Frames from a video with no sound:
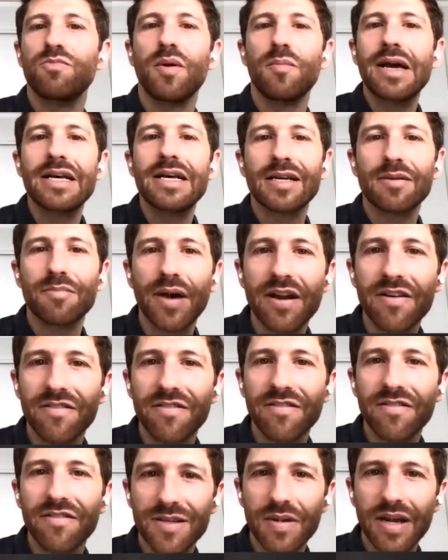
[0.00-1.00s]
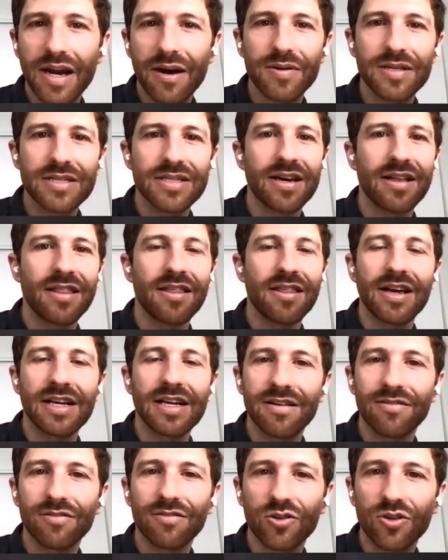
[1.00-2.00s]
amazing benefits. I mean, I would say the
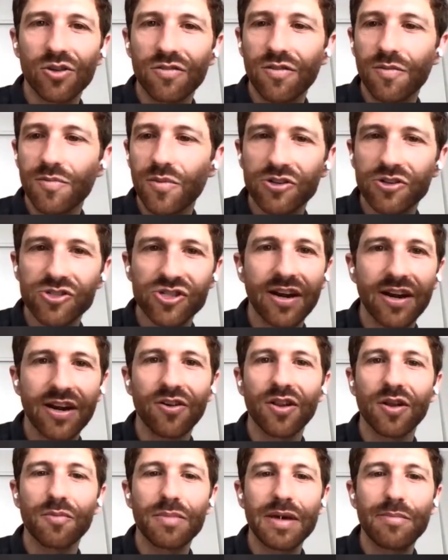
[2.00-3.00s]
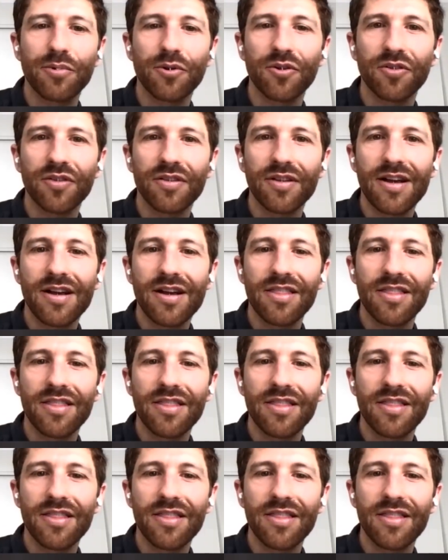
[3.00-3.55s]
things I've learned from your channel and the people